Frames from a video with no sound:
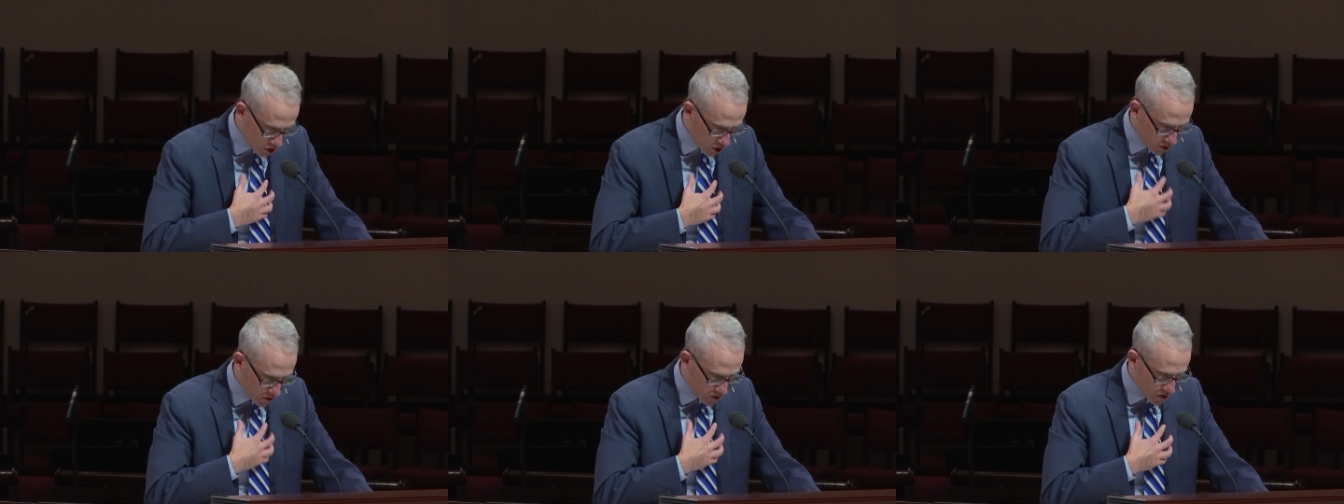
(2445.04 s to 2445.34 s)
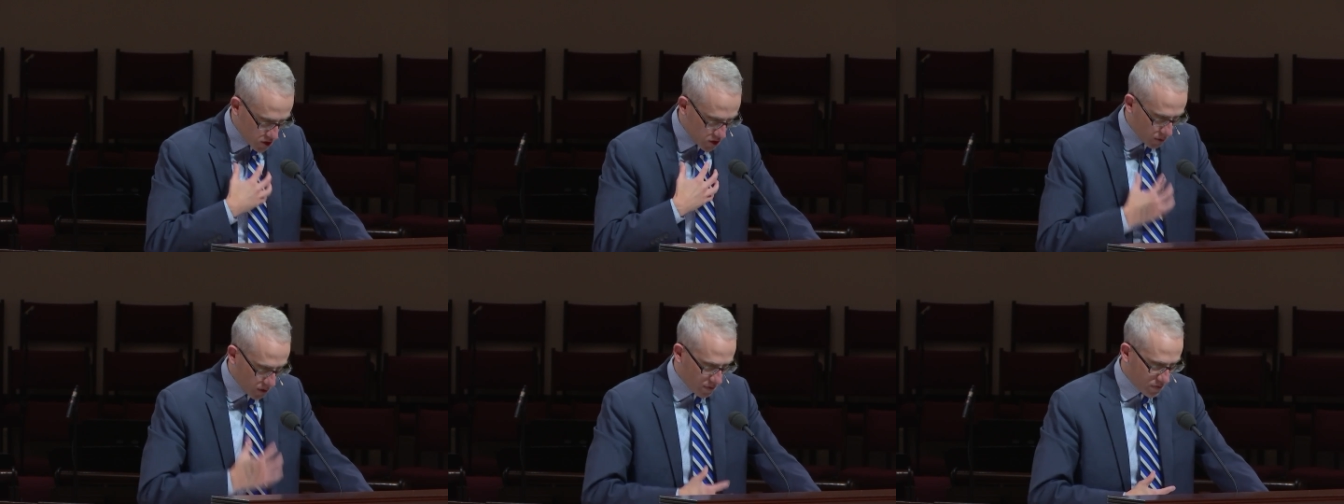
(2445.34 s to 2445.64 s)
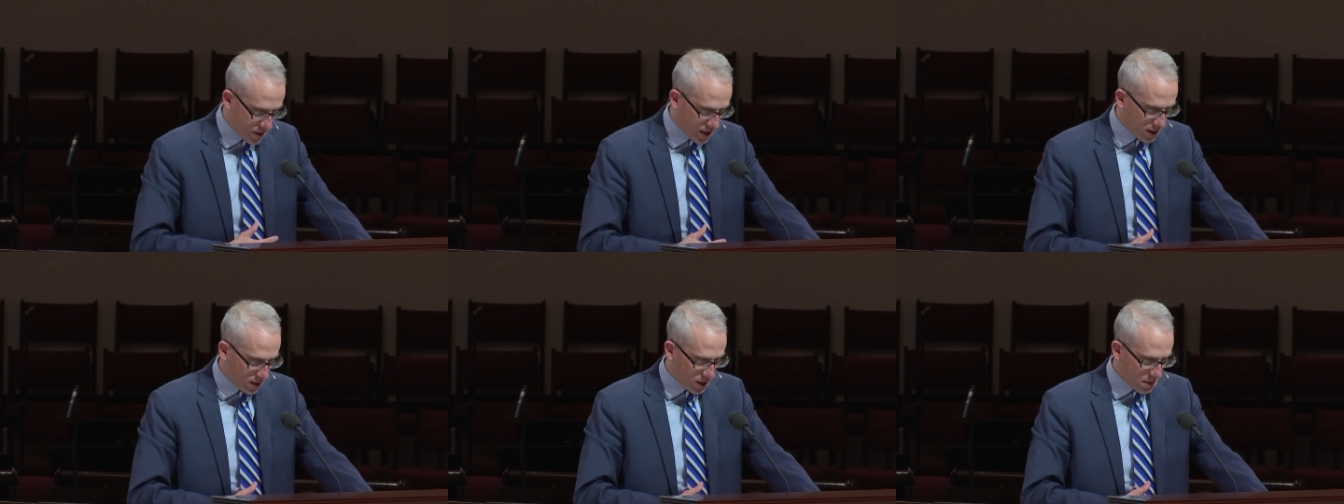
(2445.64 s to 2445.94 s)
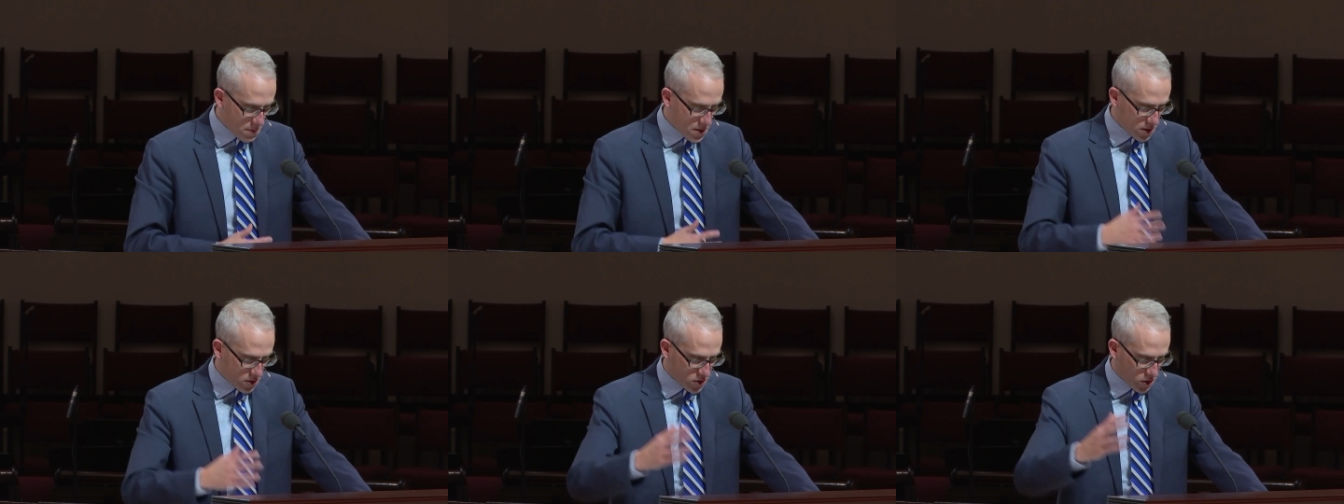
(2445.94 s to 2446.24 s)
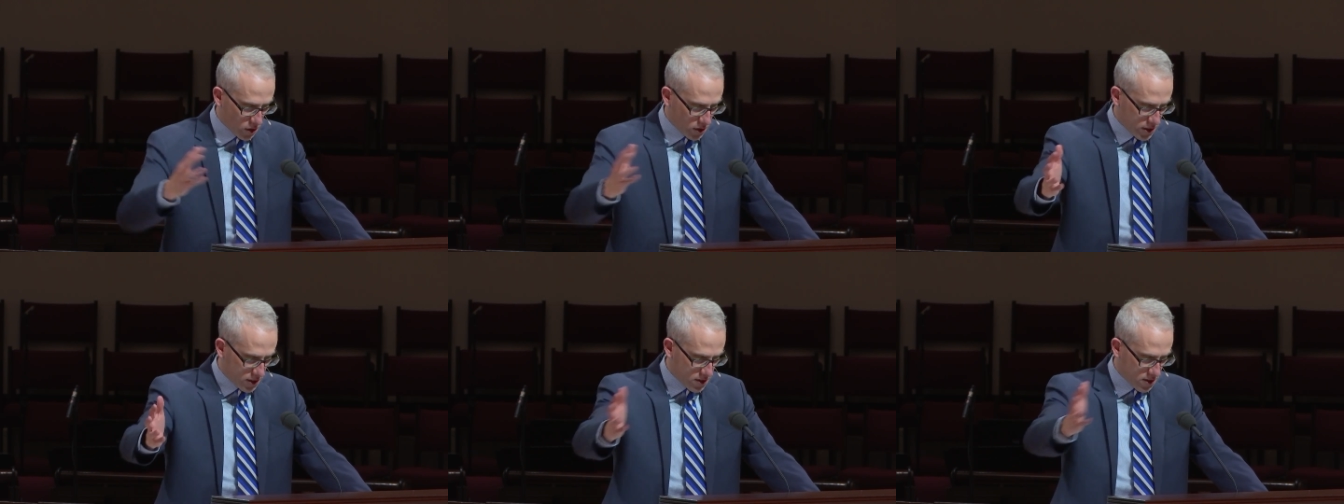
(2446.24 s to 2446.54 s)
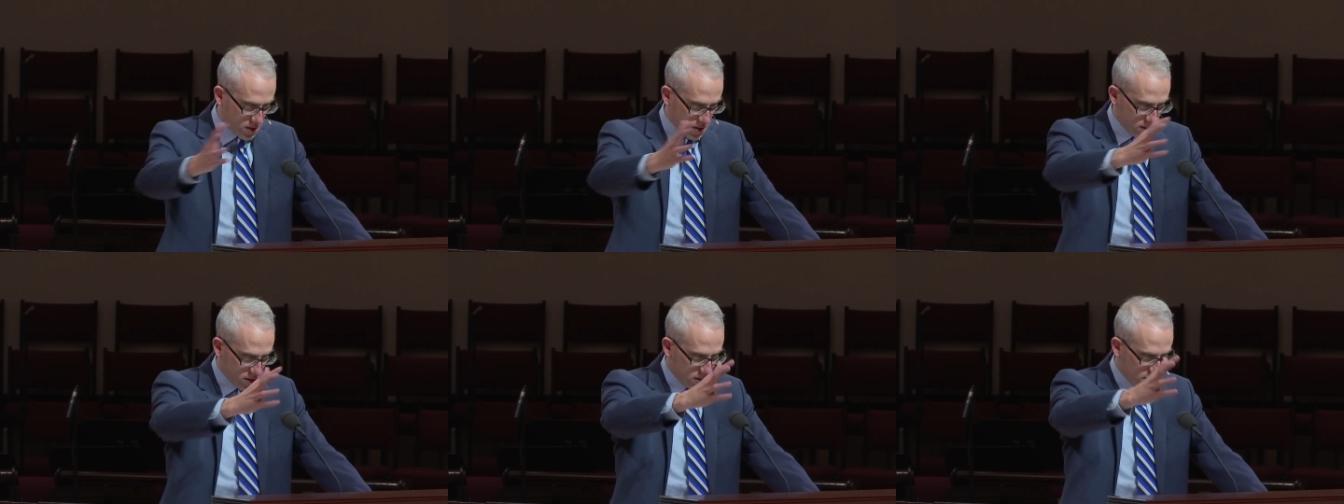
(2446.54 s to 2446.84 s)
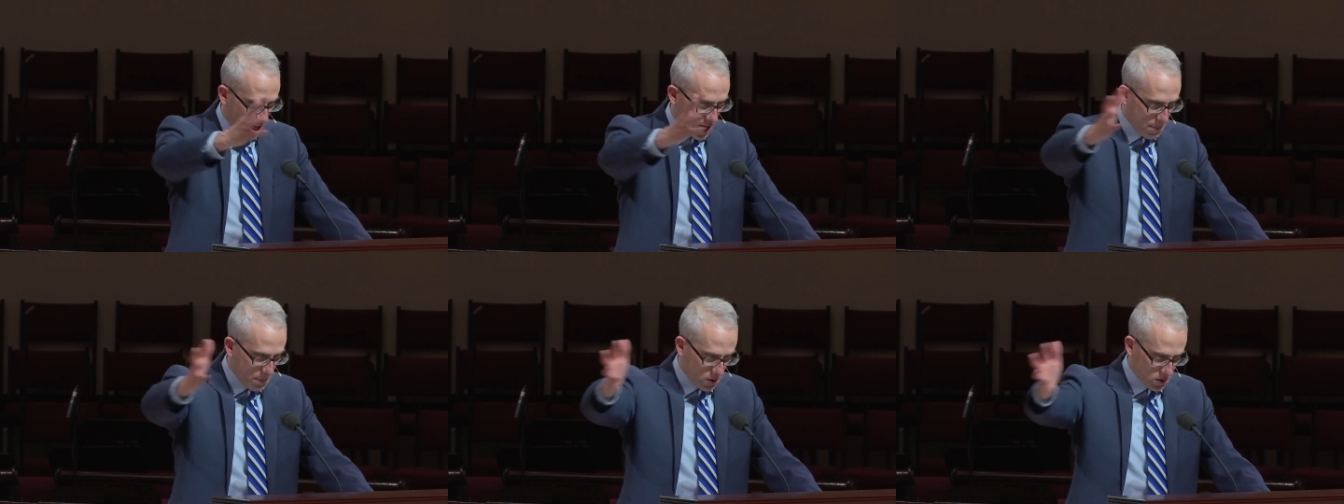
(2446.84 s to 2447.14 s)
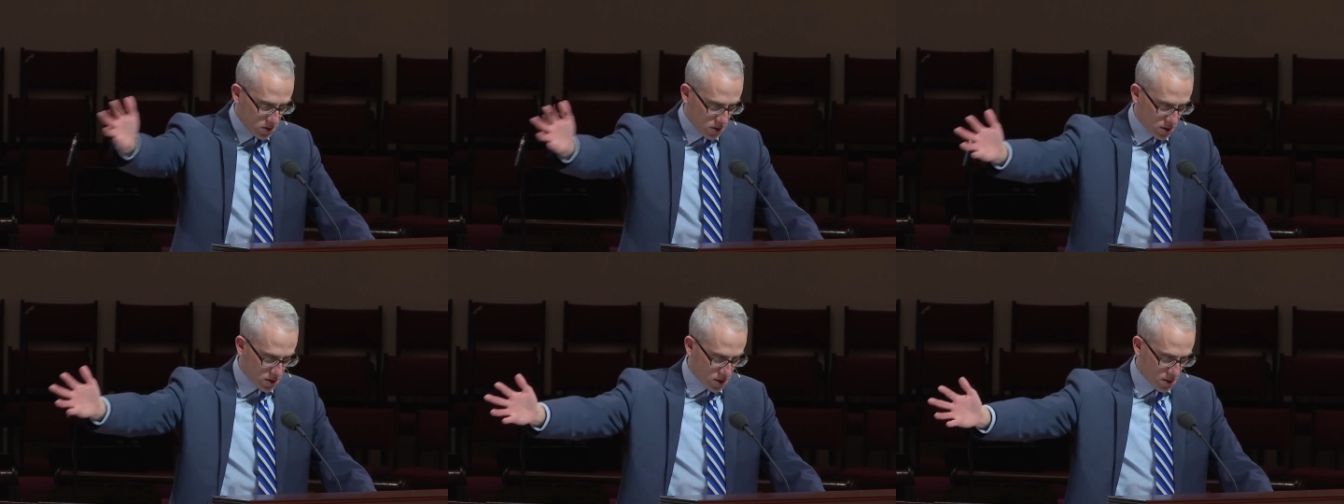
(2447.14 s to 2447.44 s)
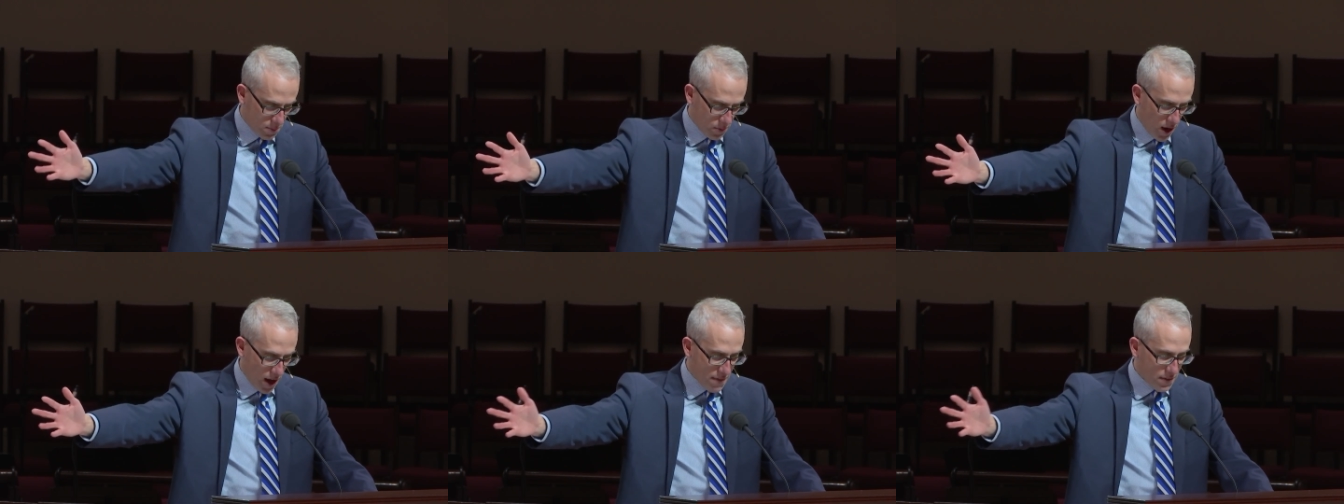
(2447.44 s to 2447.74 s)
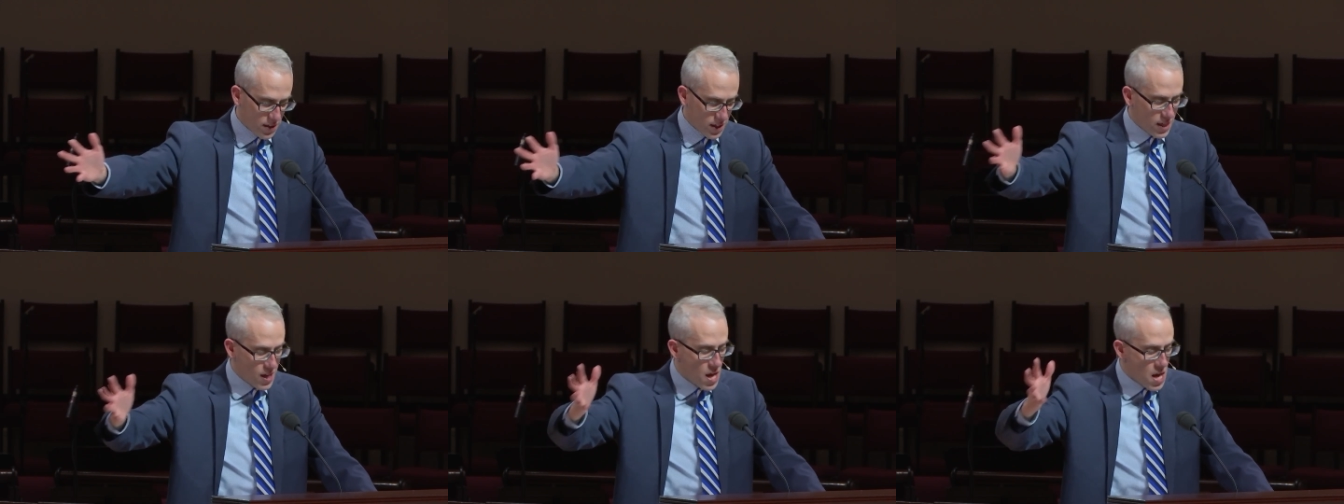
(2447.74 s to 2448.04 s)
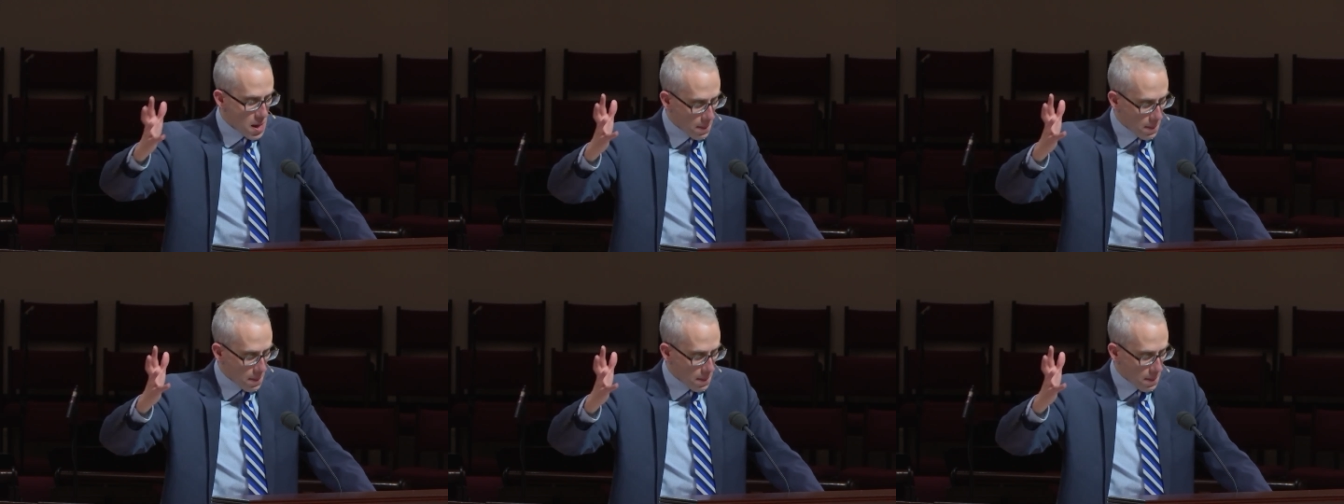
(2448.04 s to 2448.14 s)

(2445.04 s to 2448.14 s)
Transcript: chooses to reveal him, then turning to the disciples, he said privately,